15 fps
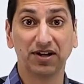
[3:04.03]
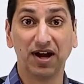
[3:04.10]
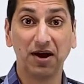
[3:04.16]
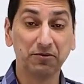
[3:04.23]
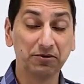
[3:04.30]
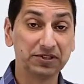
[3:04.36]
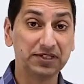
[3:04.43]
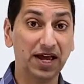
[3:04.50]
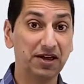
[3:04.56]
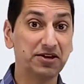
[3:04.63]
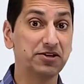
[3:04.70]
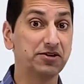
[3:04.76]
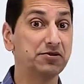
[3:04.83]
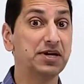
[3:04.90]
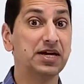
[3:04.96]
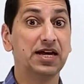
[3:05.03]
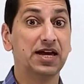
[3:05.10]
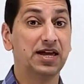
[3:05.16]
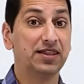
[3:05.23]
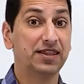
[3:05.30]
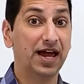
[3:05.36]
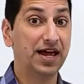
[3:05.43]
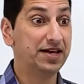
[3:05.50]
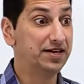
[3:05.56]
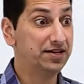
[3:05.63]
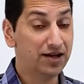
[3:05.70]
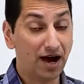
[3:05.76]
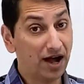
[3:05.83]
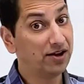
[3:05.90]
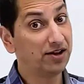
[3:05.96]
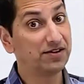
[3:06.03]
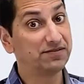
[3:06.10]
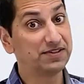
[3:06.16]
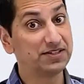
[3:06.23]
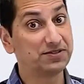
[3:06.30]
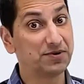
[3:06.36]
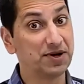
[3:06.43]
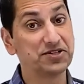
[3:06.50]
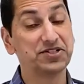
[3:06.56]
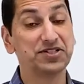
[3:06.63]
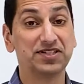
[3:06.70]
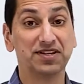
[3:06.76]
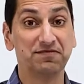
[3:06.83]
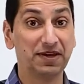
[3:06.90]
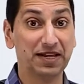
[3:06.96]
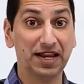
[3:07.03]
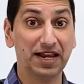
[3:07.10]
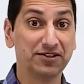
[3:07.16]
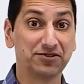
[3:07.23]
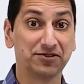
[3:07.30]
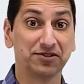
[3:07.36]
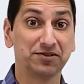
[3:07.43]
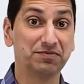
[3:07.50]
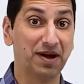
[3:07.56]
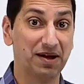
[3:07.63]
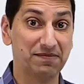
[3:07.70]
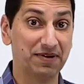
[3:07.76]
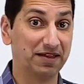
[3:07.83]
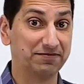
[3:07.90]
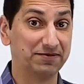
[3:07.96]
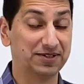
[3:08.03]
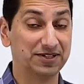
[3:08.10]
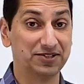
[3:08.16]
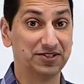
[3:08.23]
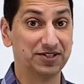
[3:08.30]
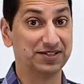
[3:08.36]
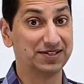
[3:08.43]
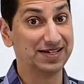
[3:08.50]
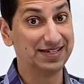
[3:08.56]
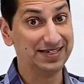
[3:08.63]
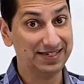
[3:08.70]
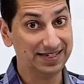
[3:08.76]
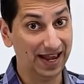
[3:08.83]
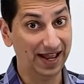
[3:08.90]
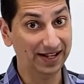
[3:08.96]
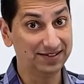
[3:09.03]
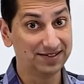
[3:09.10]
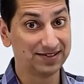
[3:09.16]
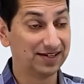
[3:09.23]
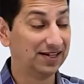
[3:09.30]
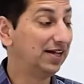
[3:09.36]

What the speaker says: I will tell you that not all of these questions have been answered by mathematicians yet.